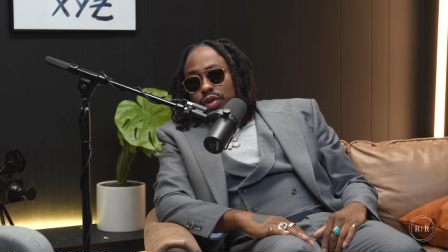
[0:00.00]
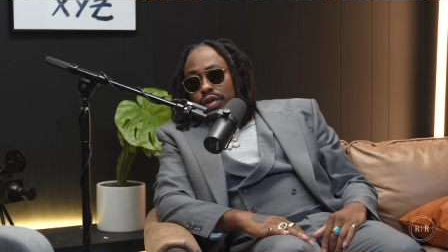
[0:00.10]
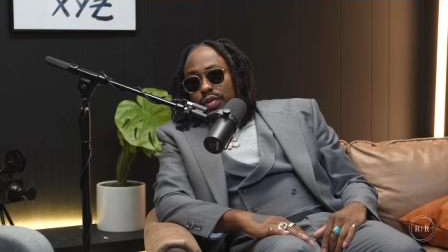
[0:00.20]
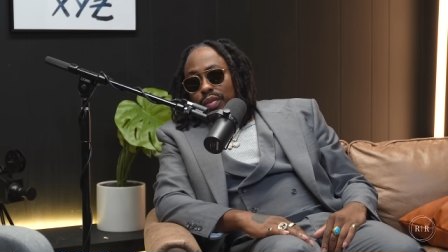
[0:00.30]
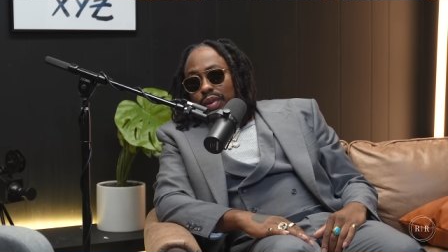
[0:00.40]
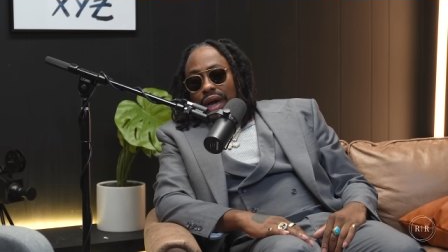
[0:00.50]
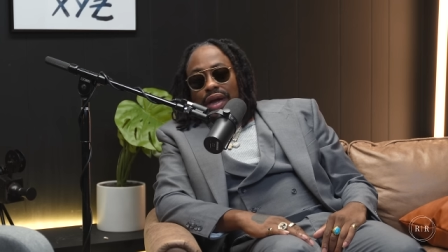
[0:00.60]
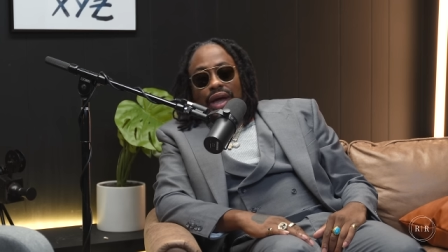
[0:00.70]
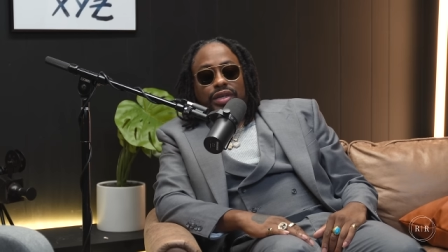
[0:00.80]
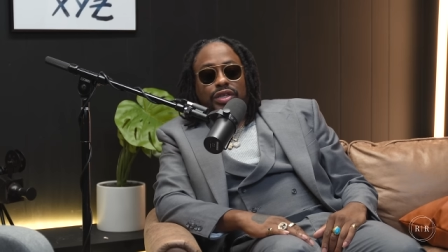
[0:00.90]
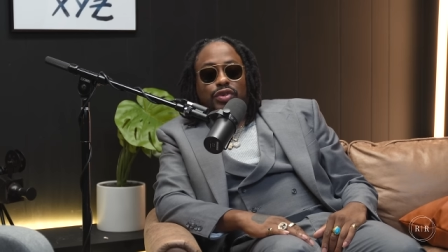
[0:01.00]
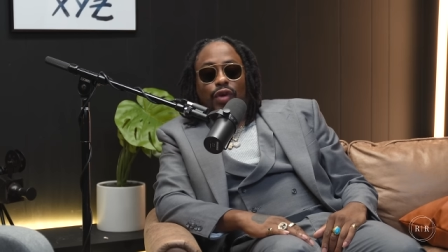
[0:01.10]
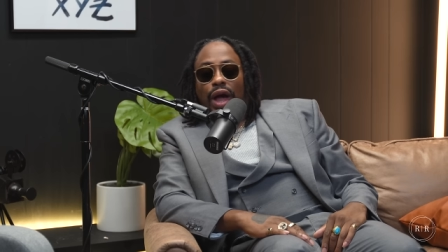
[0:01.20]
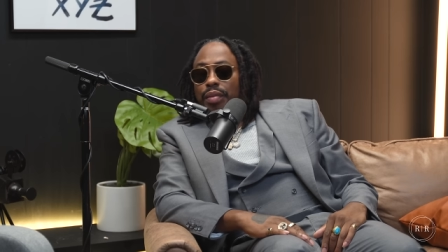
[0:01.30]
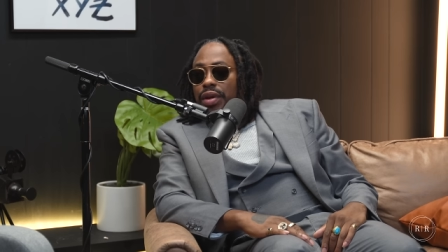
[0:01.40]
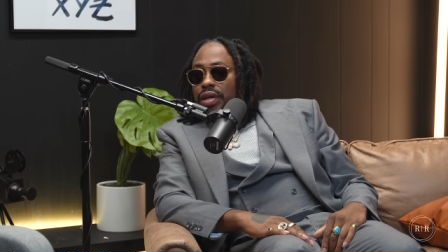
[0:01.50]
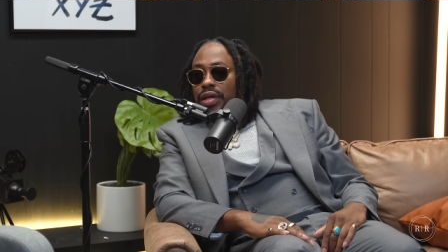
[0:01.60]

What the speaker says: it, but I kind of describe it